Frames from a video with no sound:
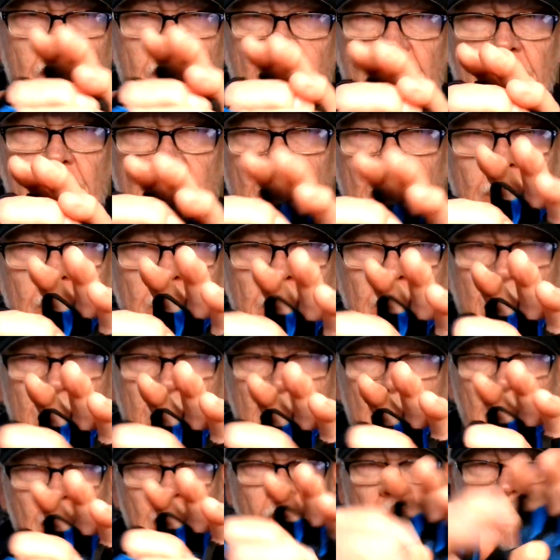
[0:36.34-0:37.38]
to yank
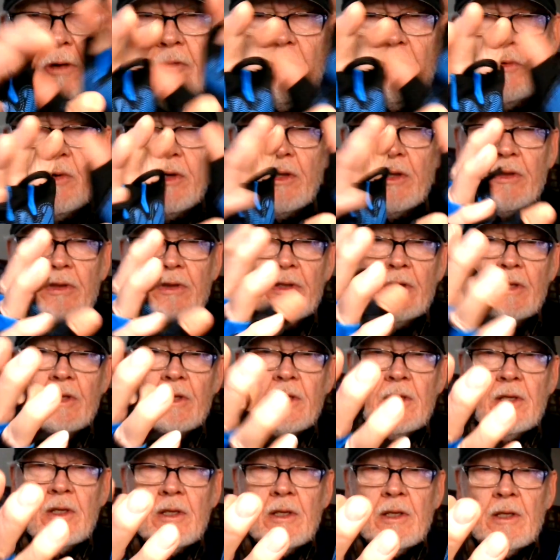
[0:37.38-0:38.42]
them off with.
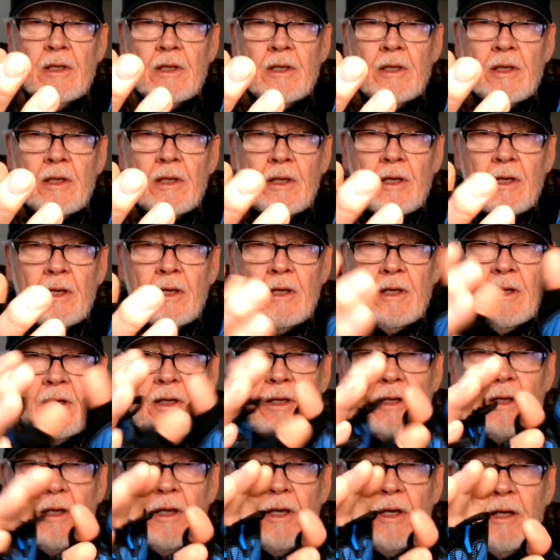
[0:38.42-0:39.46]

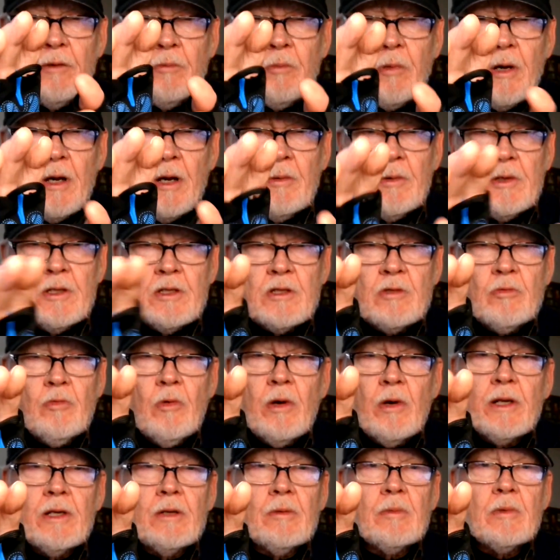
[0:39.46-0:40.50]
Uh, I probably just
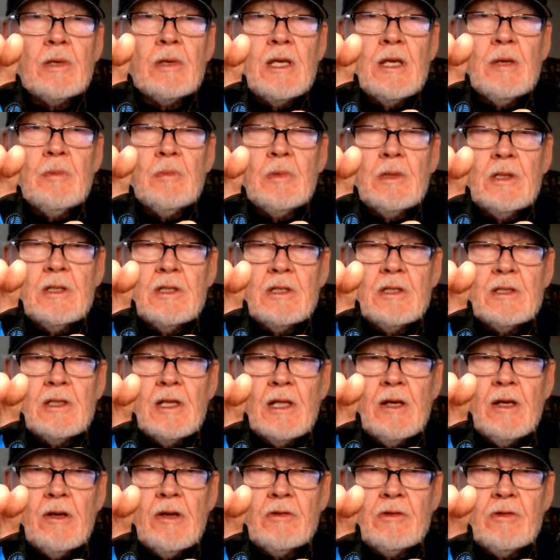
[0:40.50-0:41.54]
wind up keeping these
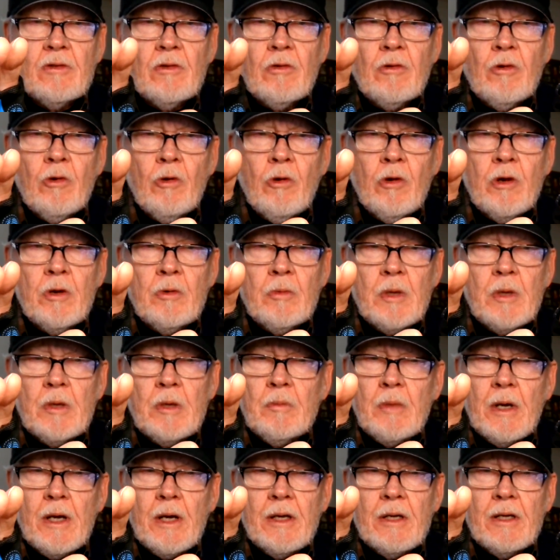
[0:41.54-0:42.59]
gloves and throwing them in
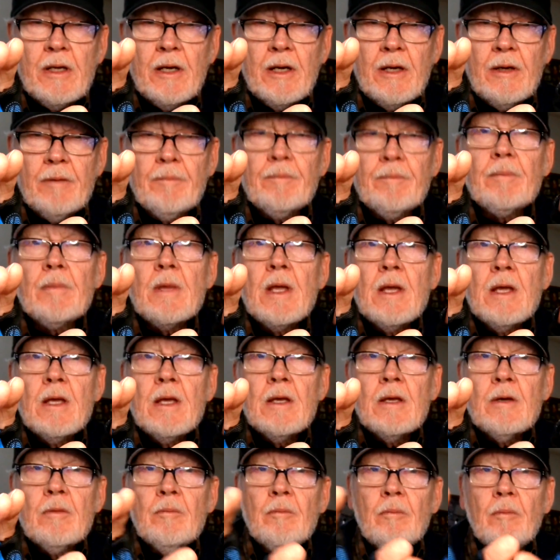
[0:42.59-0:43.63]
my um,
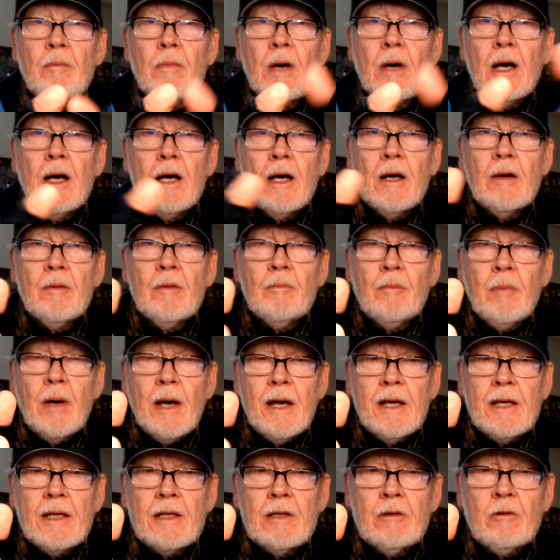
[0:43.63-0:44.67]
uh,
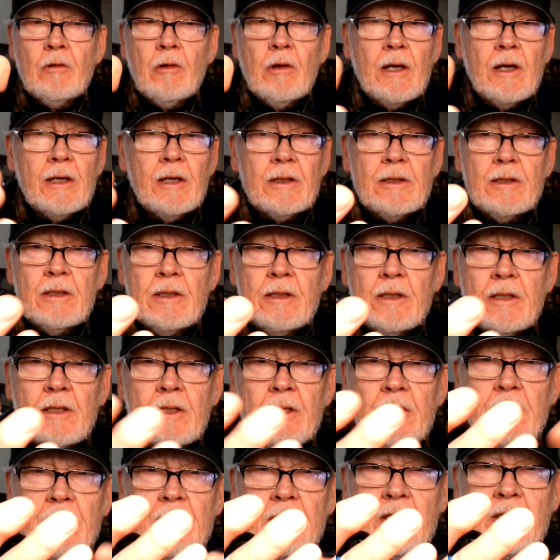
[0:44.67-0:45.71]
bike trunk
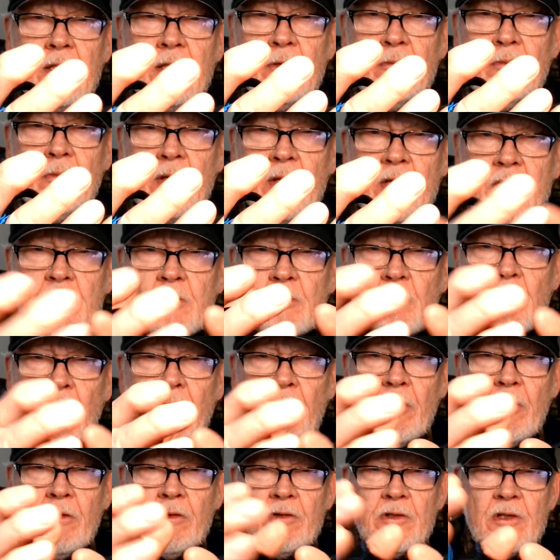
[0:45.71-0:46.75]
and keep them as
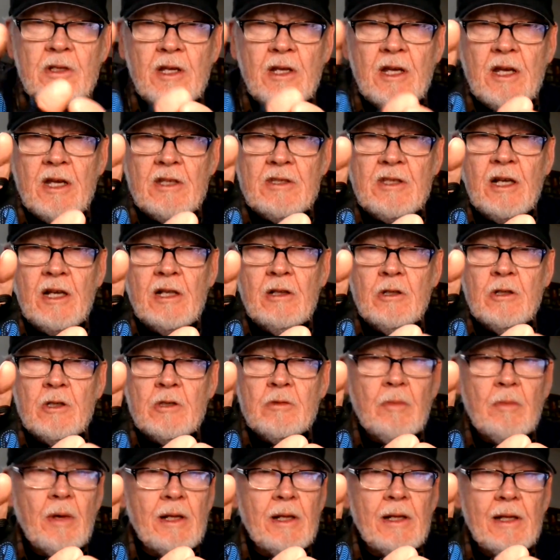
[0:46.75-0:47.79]
spares in case I lose
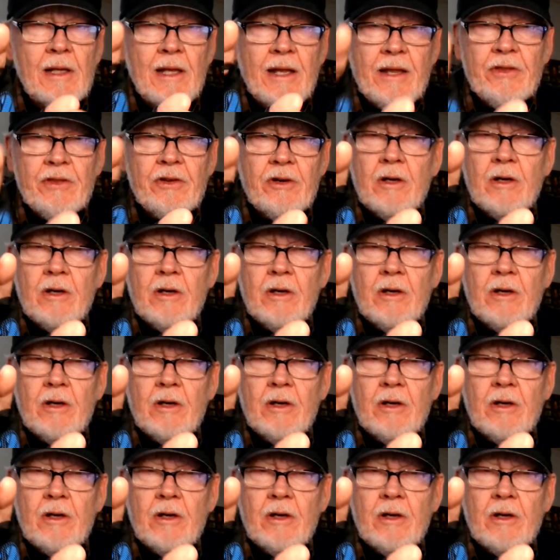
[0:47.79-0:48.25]
my leather